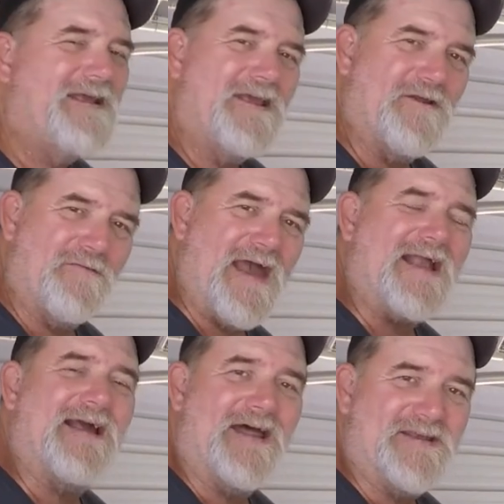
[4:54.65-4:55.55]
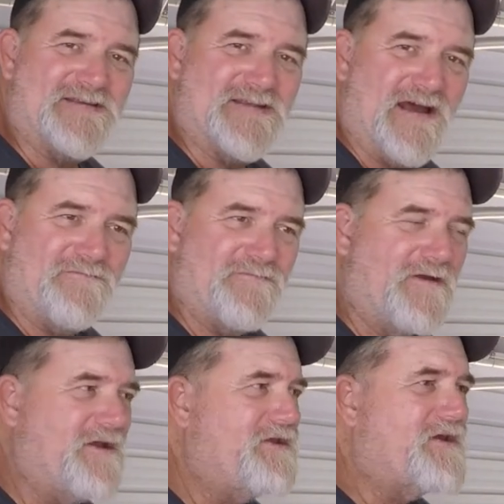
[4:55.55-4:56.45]
You know, that kind of stuff.
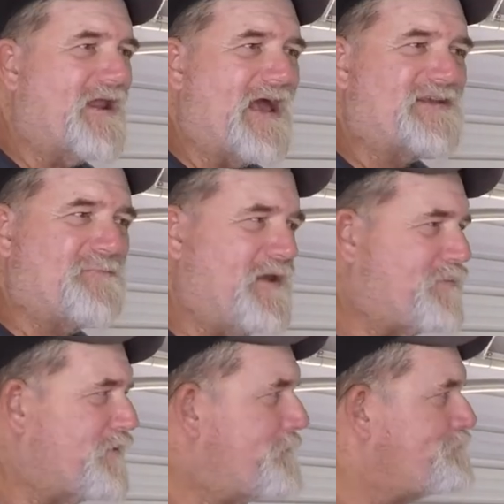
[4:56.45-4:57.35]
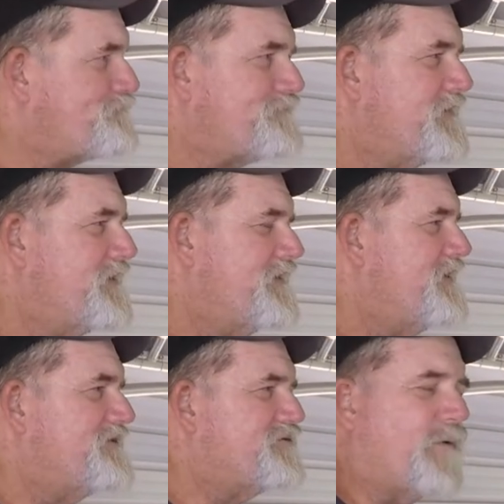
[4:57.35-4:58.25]
You could ask people
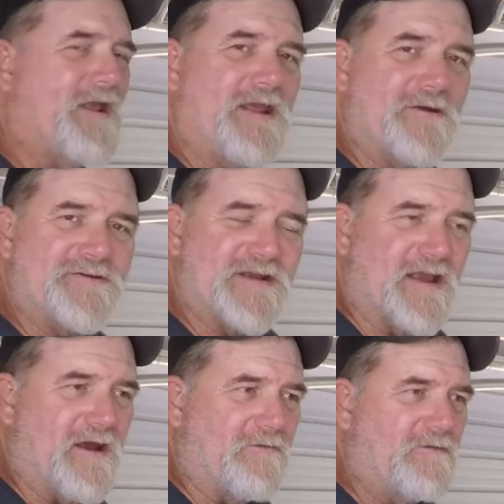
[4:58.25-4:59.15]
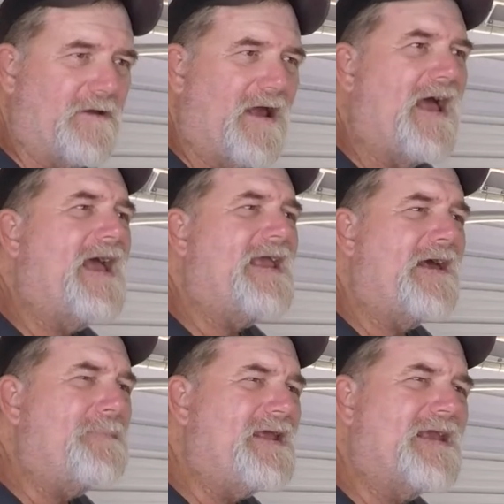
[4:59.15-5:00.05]
20 years ago, Hey,
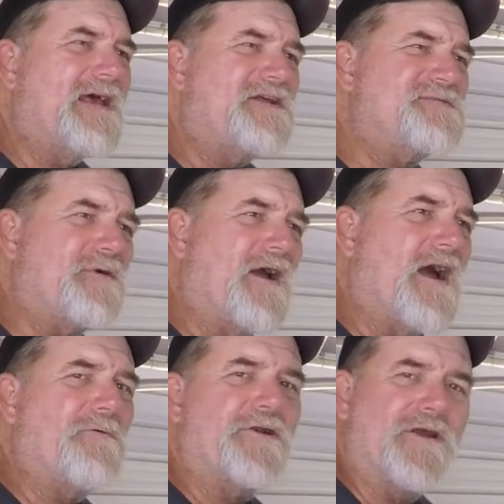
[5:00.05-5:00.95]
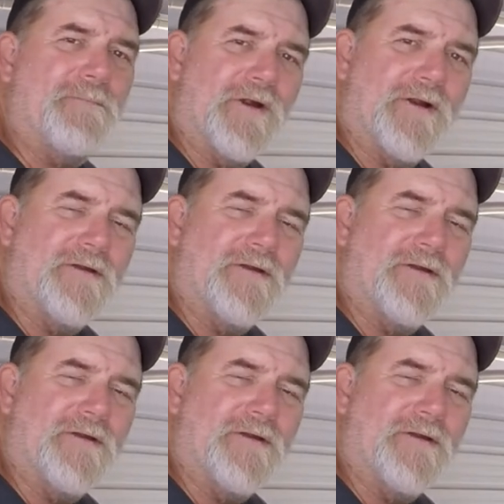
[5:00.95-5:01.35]
how many gallons per hour do you burn?